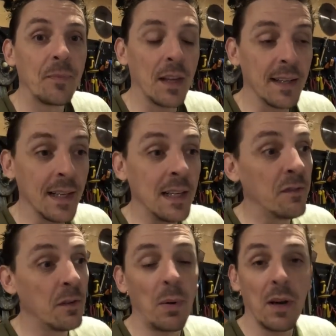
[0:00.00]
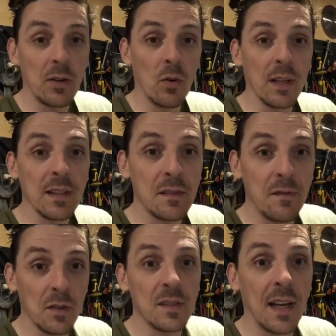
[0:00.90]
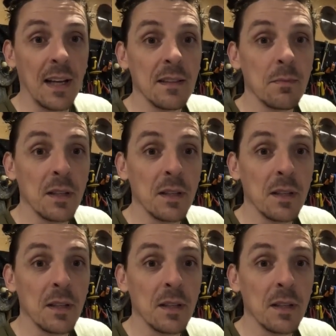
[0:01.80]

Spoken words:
and leave the bike on its footstand,